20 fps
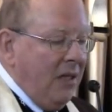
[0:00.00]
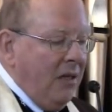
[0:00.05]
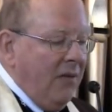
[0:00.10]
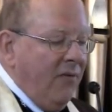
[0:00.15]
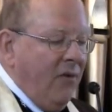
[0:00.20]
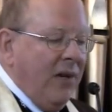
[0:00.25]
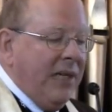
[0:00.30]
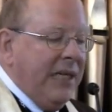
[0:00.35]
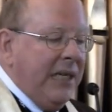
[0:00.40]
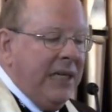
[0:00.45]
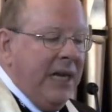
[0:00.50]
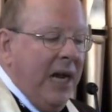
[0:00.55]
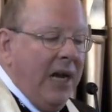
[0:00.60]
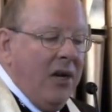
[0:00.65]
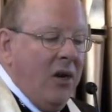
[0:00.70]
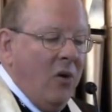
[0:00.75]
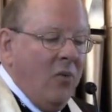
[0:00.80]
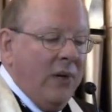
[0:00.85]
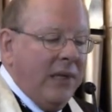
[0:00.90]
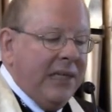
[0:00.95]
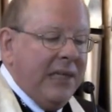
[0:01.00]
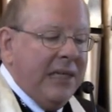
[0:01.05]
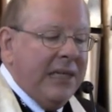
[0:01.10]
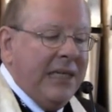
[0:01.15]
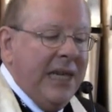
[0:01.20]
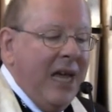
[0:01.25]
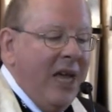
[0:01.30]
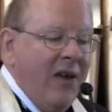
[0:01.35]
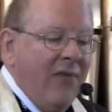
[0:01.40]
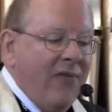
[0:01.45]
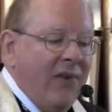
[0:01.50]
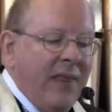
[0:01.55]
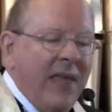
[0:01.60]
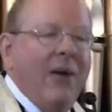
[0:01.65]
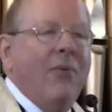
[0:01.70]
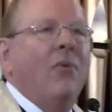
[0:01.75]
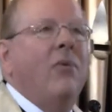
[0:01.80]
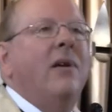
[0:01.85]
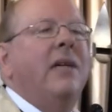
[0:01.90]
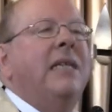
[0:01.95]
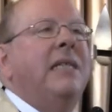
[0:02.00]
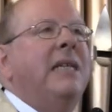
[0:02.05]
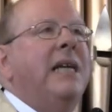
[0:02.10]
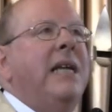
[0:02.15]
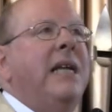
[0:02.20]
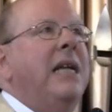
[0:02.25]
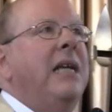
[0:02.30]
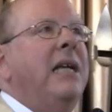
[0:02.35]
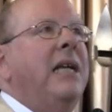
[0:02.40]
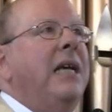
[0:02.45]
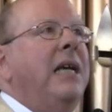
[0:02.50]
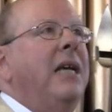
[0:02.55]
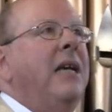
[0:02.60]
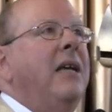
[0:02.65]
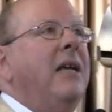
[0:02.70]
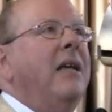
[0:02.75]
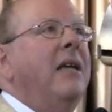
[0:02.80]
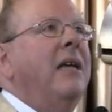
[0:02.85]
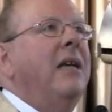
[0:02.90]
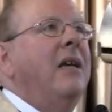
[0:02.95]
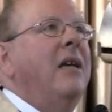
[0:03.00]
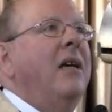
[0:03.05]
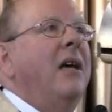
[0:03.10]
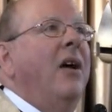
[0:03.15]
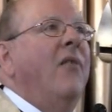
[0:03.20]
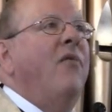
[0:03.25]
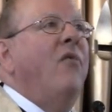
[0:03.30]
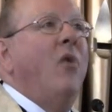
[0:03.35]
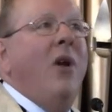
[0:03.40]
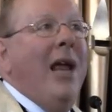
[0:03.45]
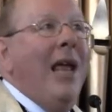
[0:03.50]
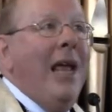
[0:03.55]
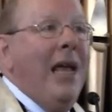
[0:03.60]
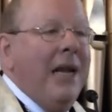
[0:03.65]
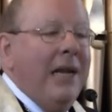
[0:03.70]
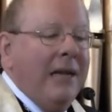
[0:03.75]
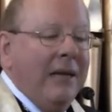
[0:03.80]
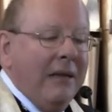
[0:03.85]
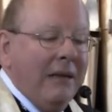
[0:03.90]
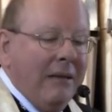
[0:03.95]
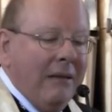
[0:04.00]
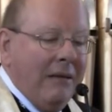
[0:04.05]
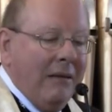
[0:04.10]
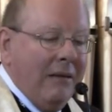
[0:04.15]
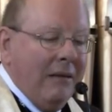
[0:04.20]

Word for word: For he did not know what to say, for they were exceedingly afraid.